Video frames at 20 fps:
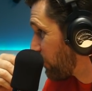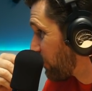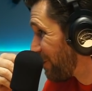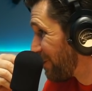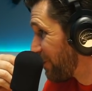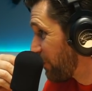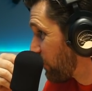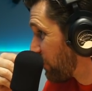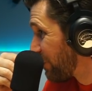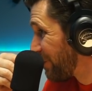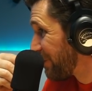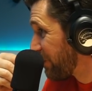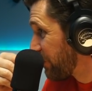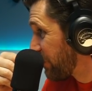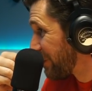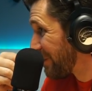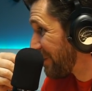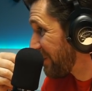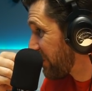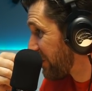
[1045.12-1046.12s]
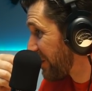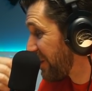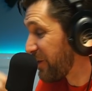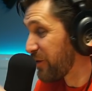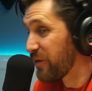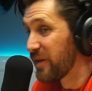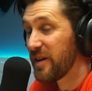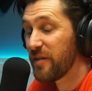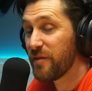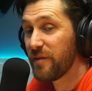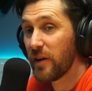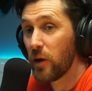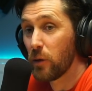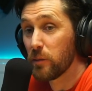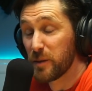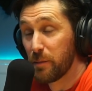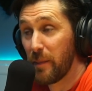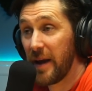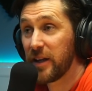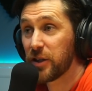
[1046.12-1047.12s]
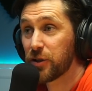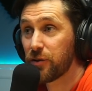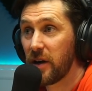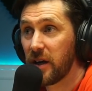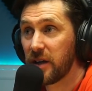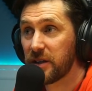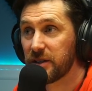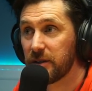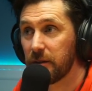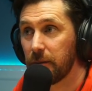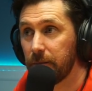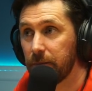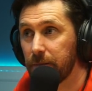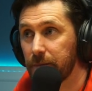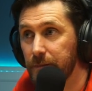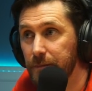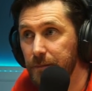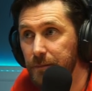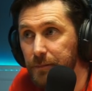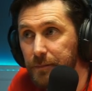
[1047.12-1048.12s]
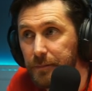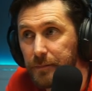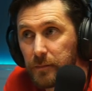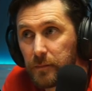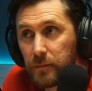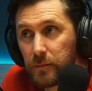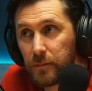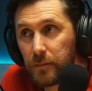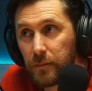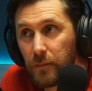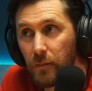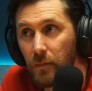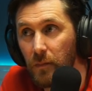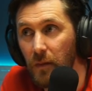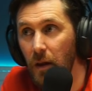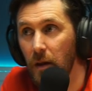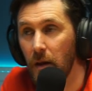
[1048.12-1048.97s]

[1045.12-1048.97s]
Three films. Three films. Matrix. The Matrix, yeah.